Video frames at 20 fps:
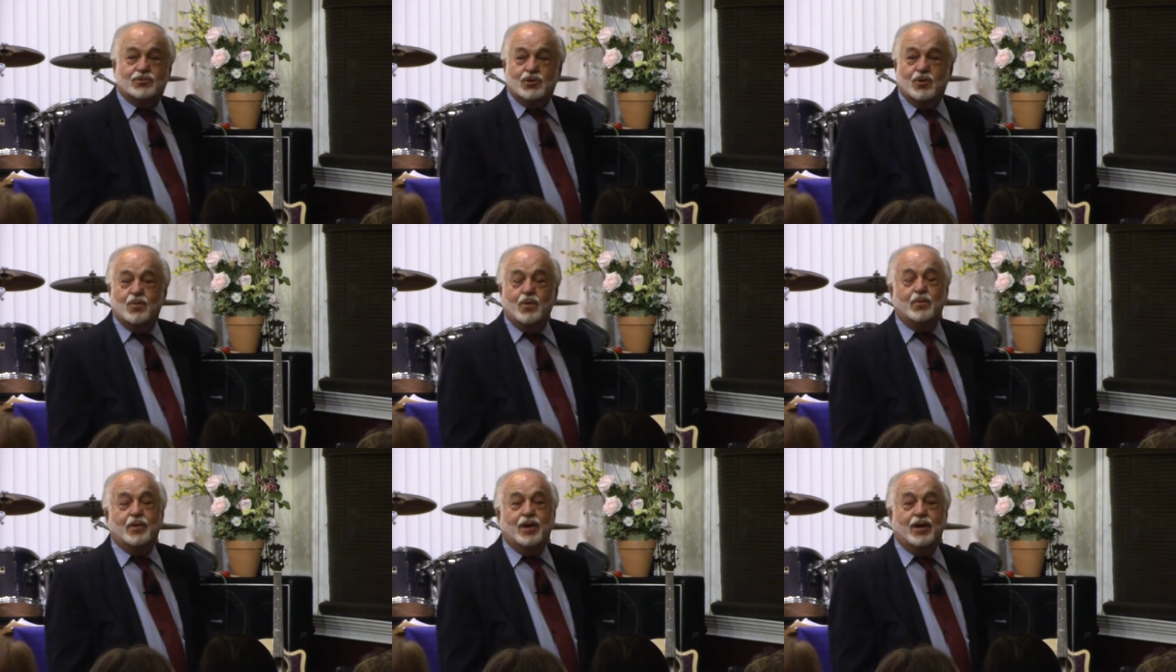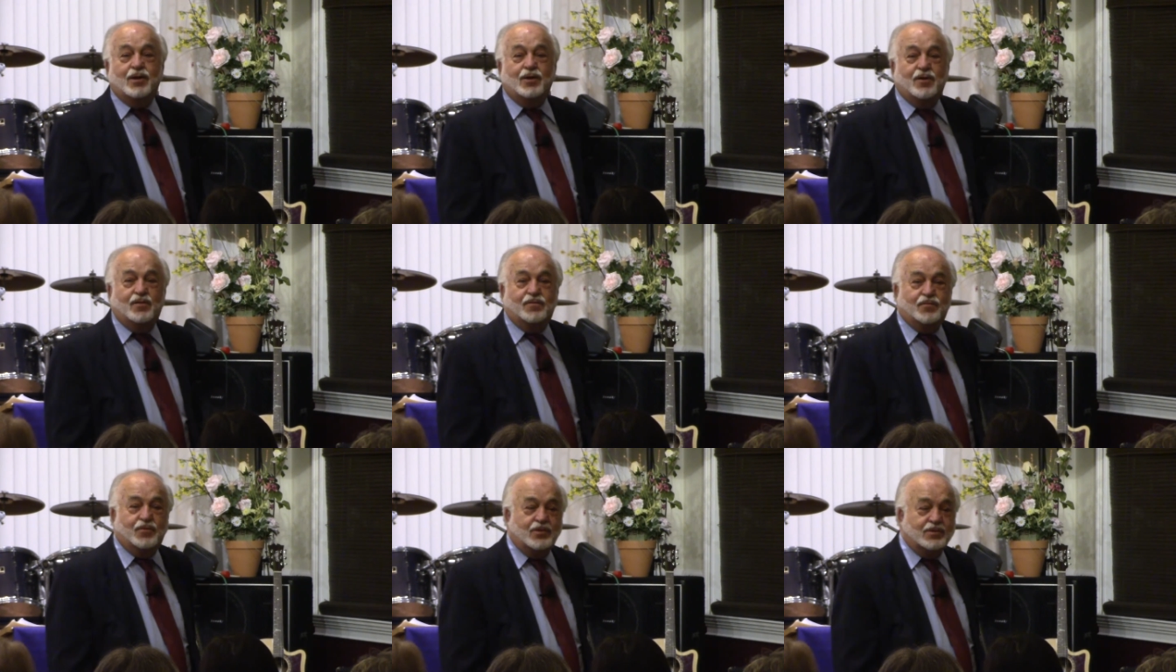so we went on
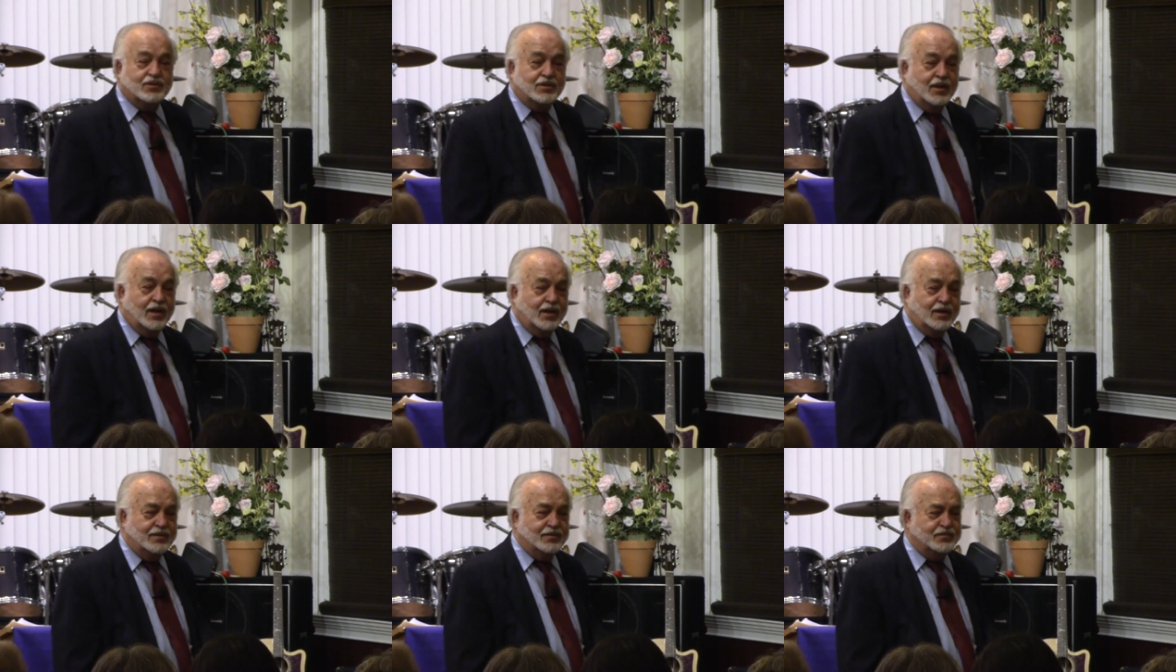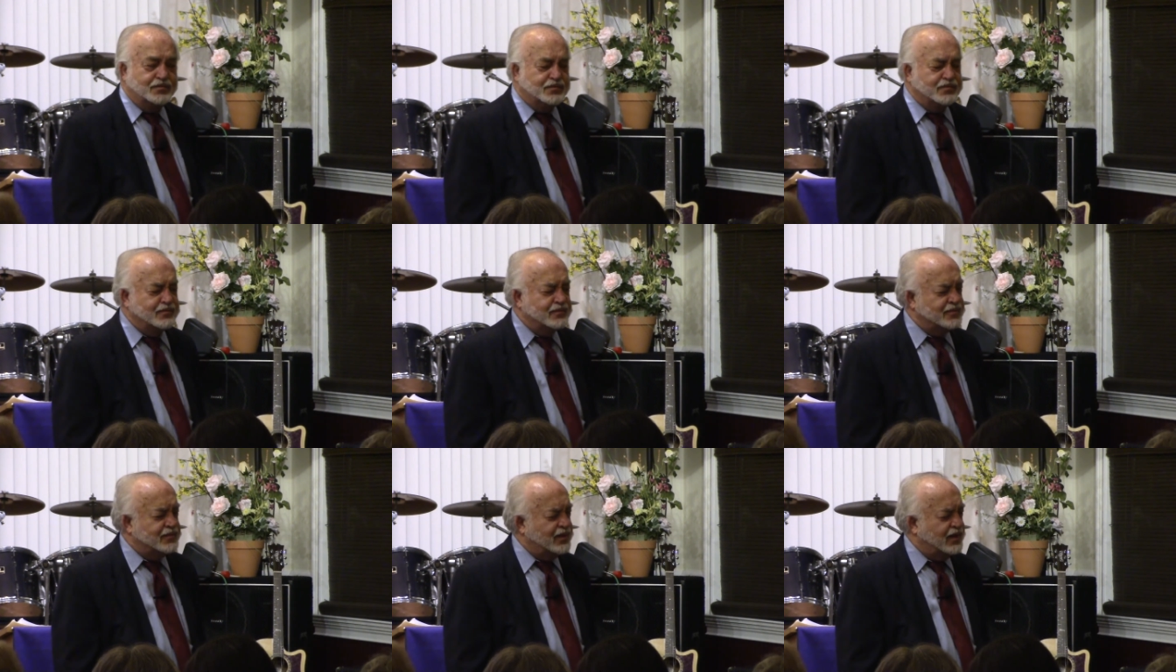our first date,
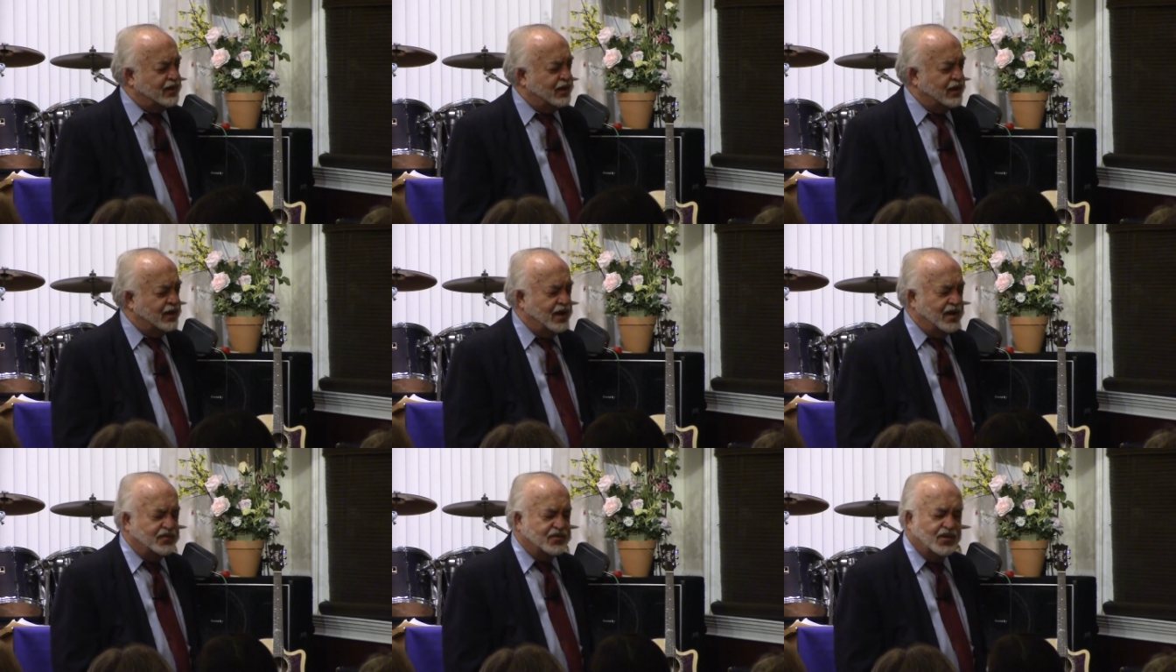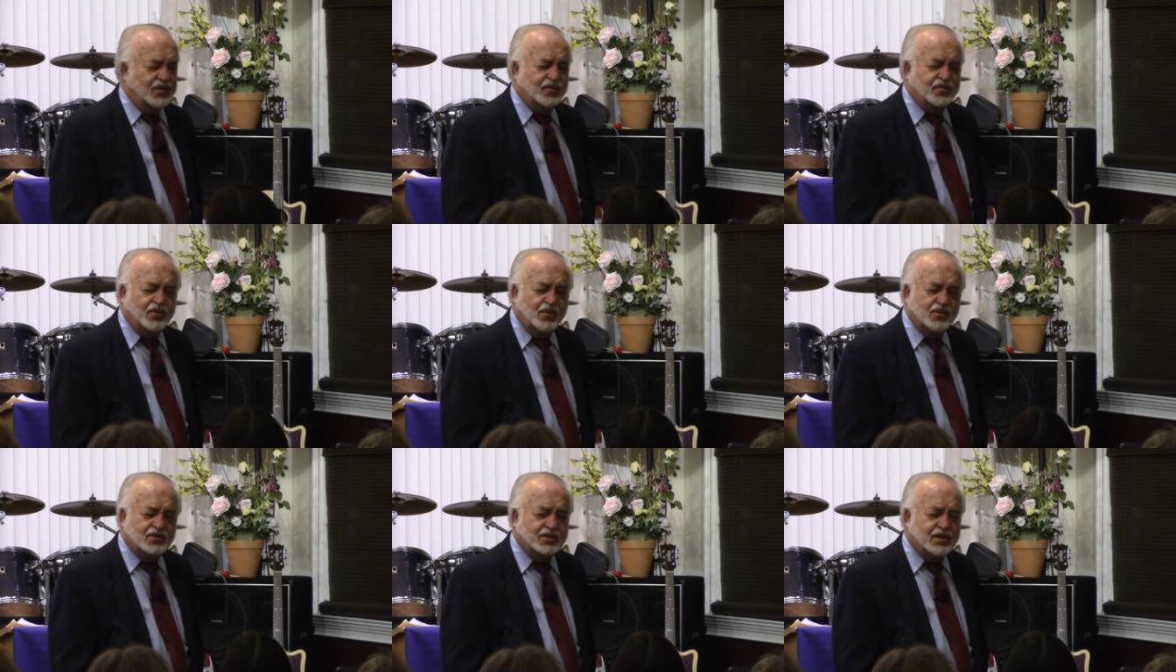and after
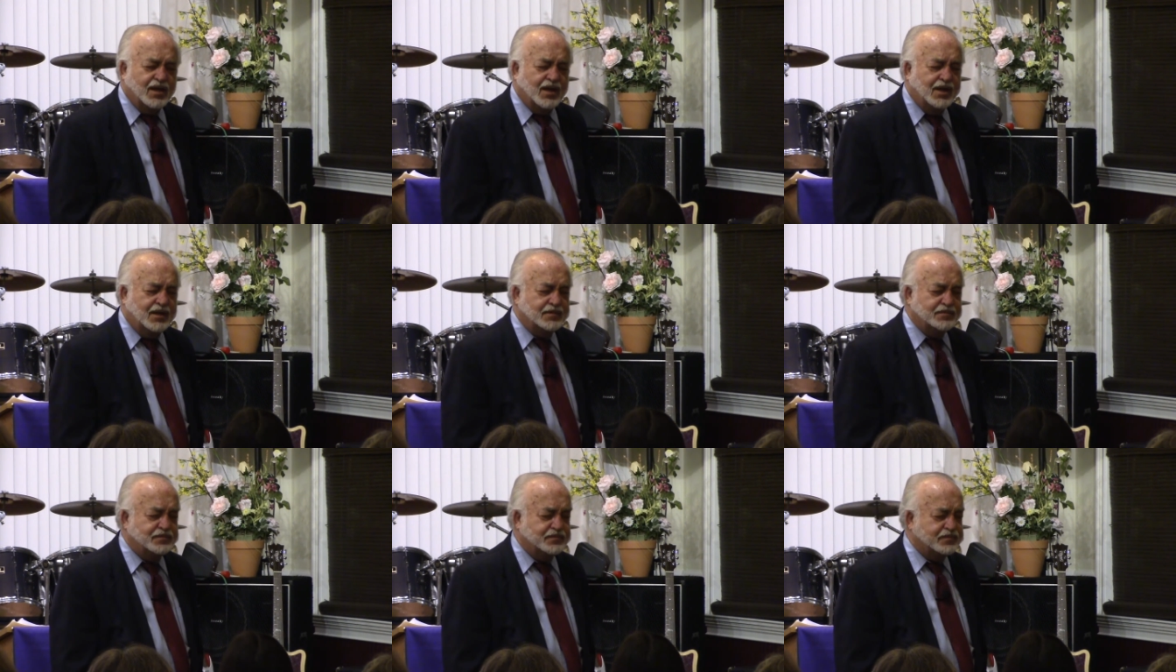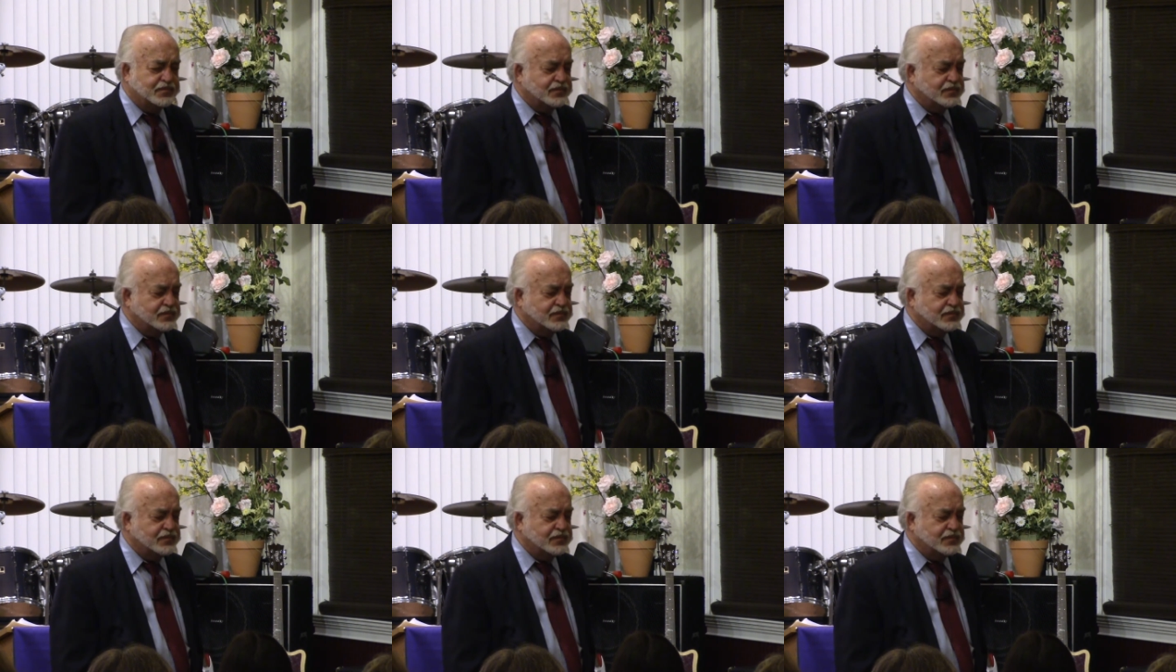the first date,